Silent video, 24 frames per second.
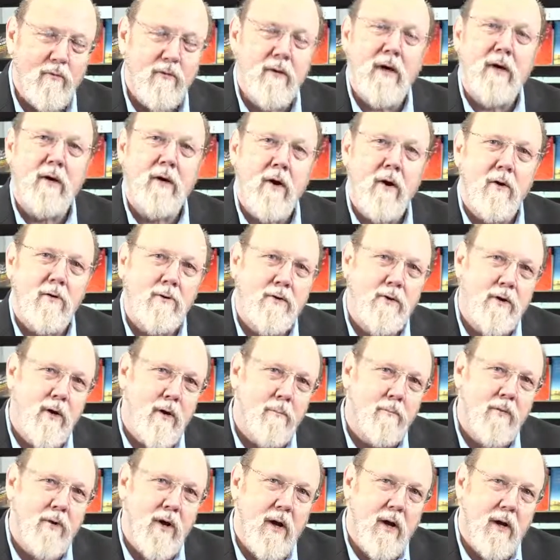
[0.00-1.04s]
technology
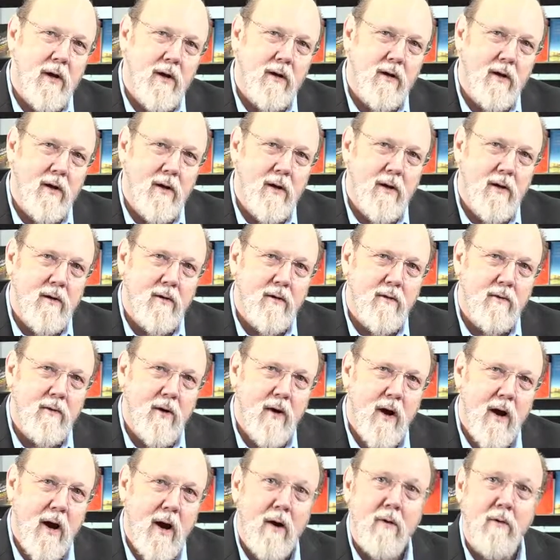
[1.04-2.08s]
uptake in
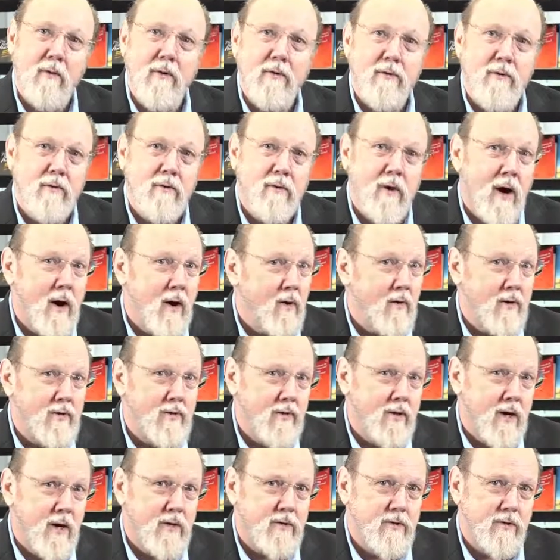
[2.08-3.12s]
Irish higher
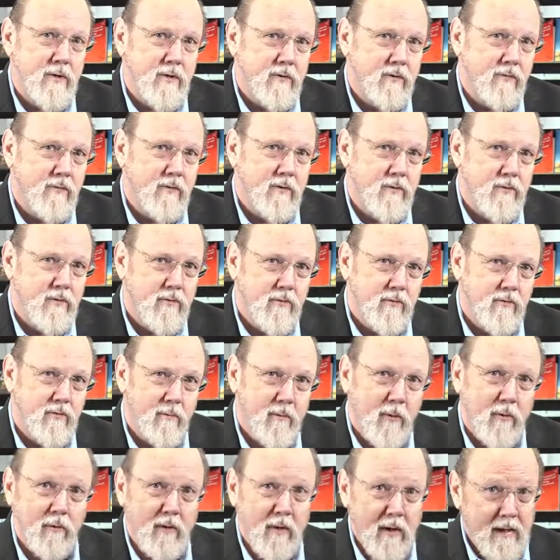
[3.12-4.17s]
education institutions,
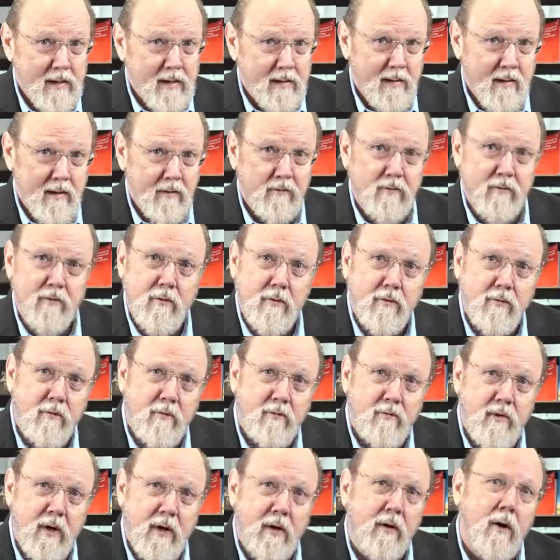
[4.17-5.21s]
both institutes
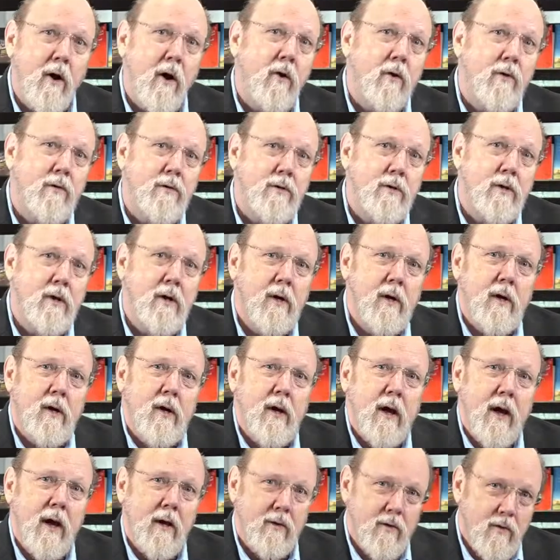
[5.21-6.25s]
of technology
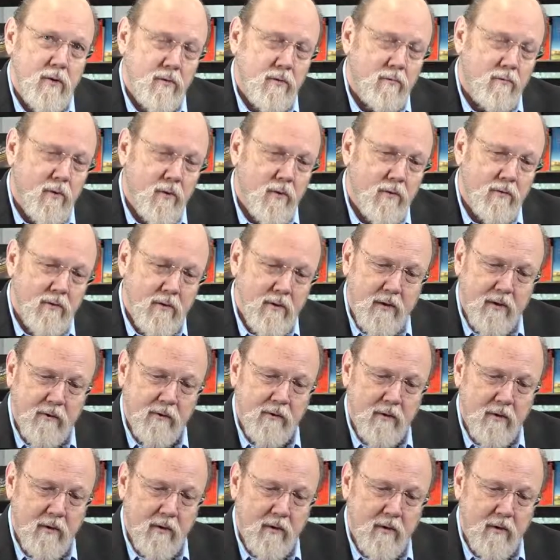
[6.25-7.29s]
and the
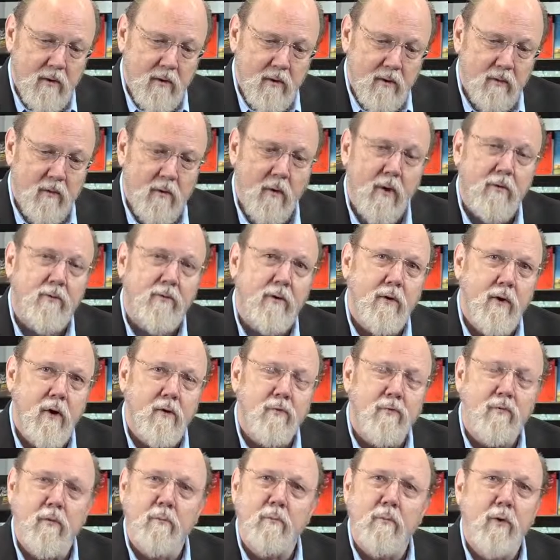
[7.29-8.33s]
universities across the
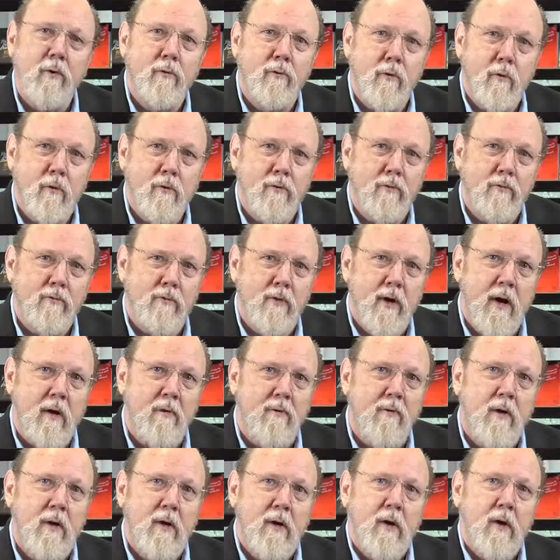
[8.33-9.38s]
country, both north and
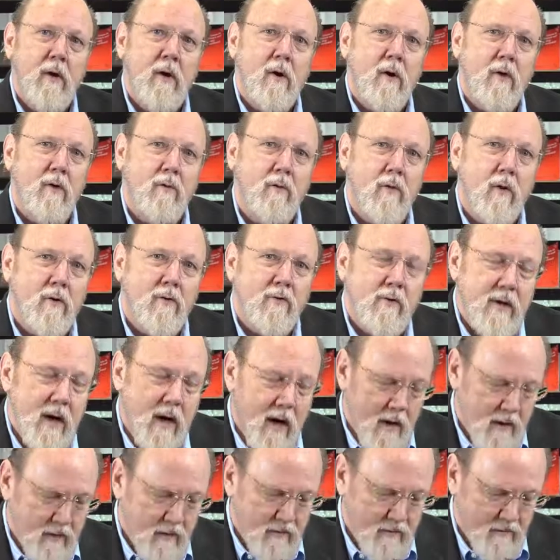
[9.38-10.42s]
south, across the
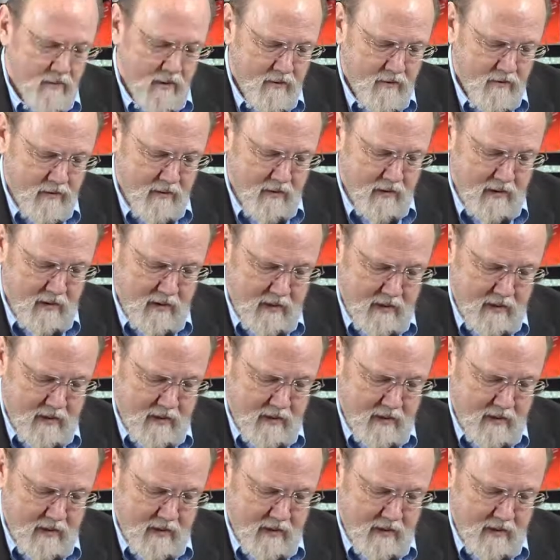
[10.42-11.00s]
island rather.